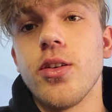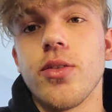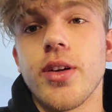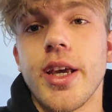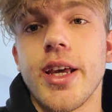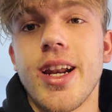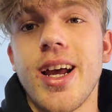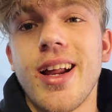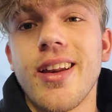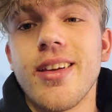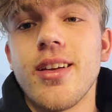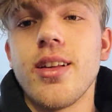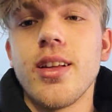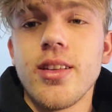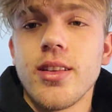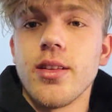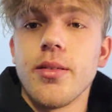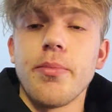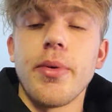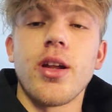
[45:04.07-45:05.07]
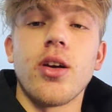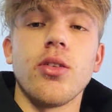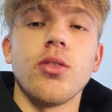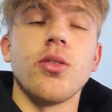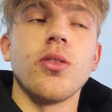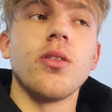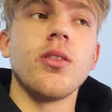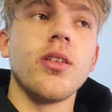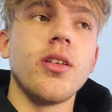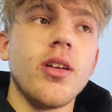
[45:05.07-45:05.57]
you'll get at it, and
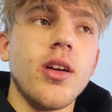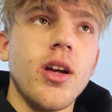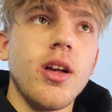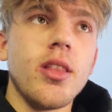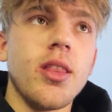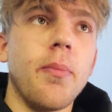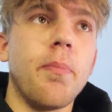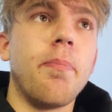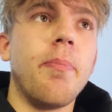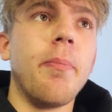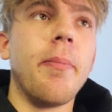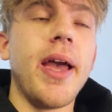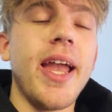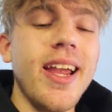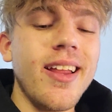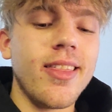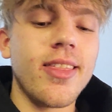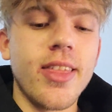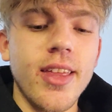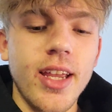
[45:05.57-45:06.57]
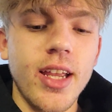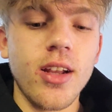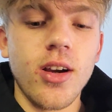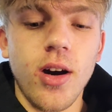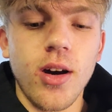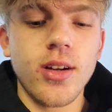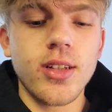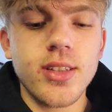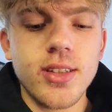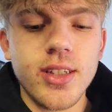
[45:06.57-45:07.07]
the main thing
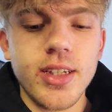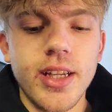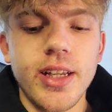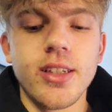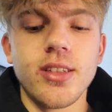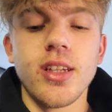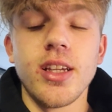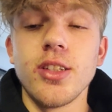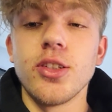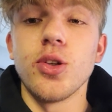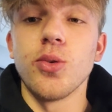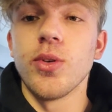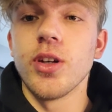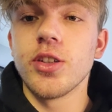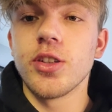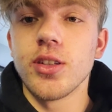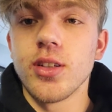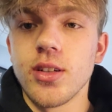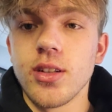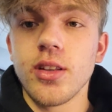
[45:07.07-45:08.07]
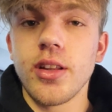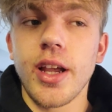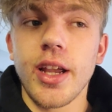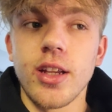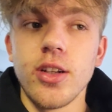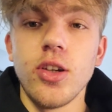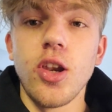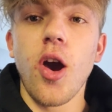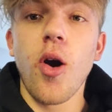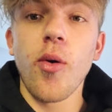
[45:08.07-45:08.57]
honestly is intuition.
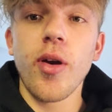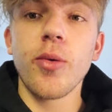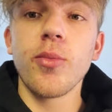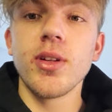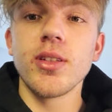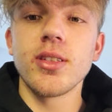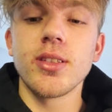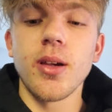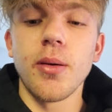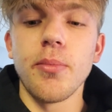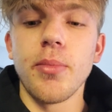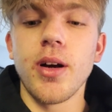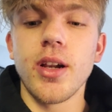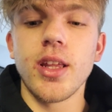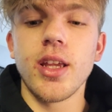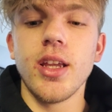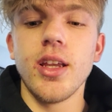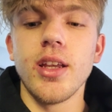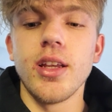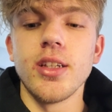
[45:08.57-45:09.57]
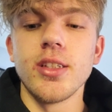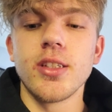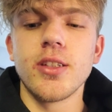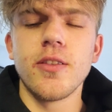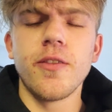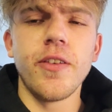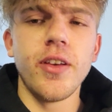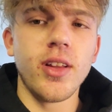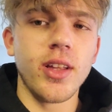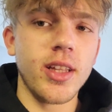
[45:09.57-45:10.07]
Like knowing when somebody is
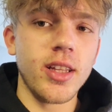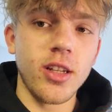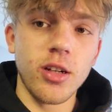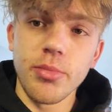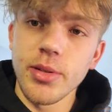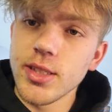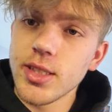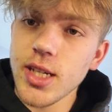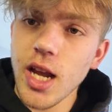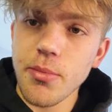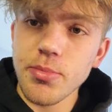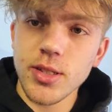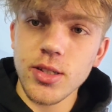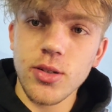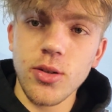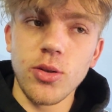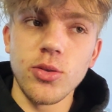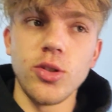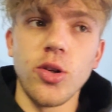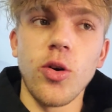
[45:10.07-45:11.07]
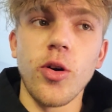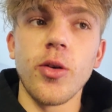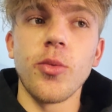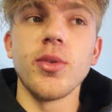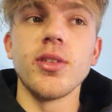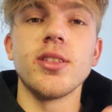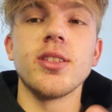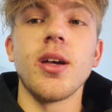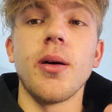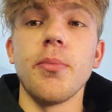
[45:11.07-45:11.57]
feeling a little bit skeptical, knowing
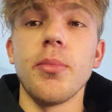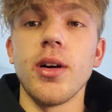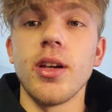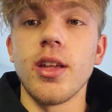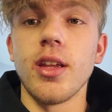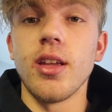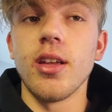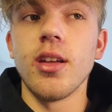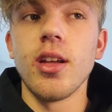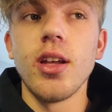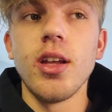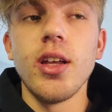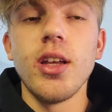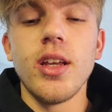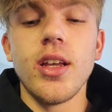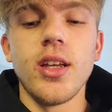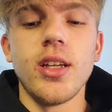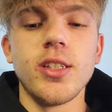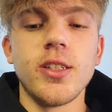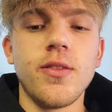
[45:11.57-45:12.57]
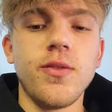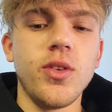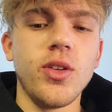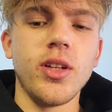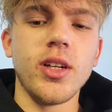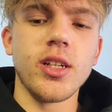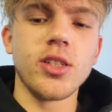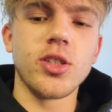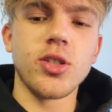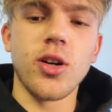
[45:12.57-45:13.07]
when somebody is
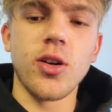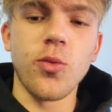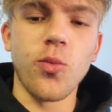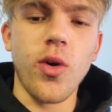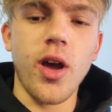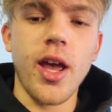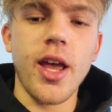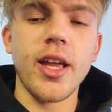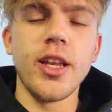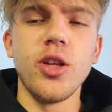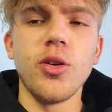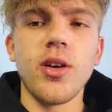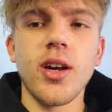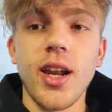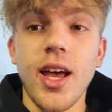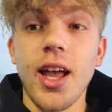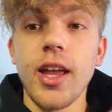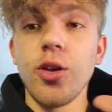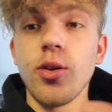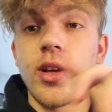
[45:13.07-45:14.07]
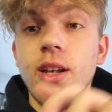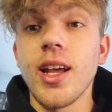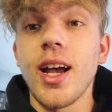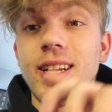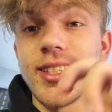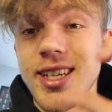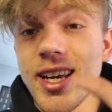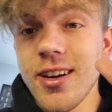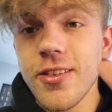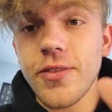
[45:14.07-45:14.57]
feeling a certain way, and you can
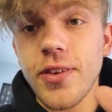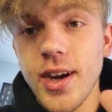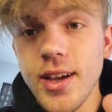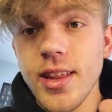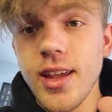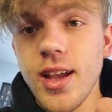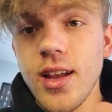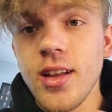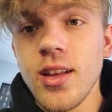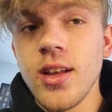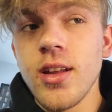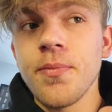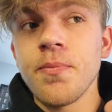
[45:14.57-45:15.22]
identify that